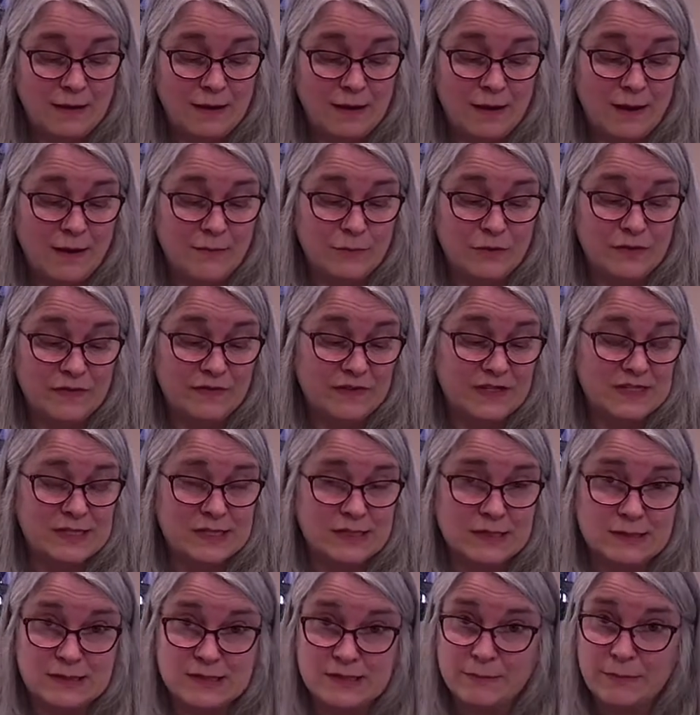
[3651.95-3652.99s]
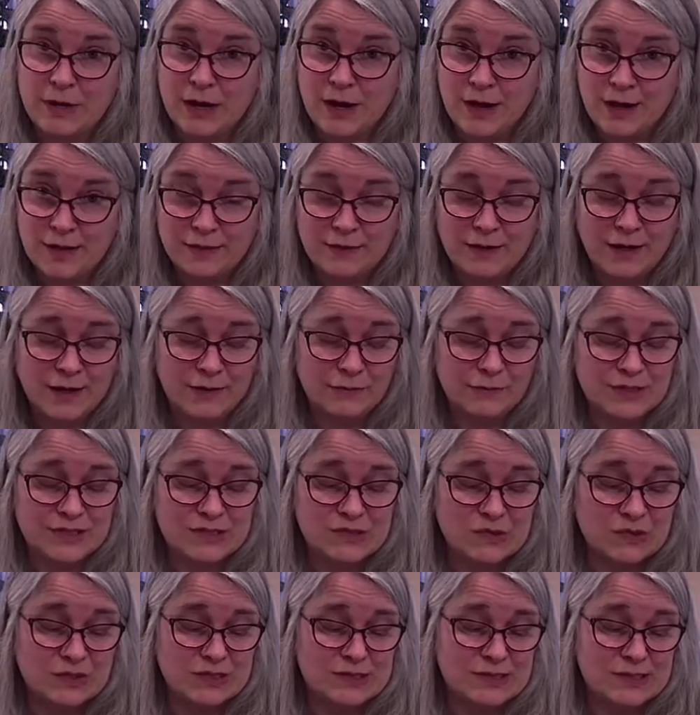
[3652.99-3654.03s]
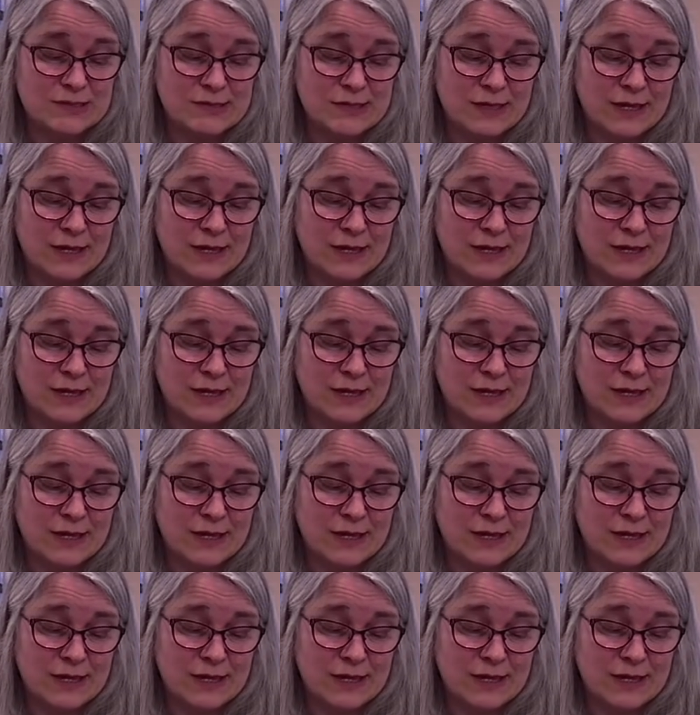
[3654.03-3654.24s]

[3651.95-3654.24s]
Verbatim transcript: Um, we've listed some online resources.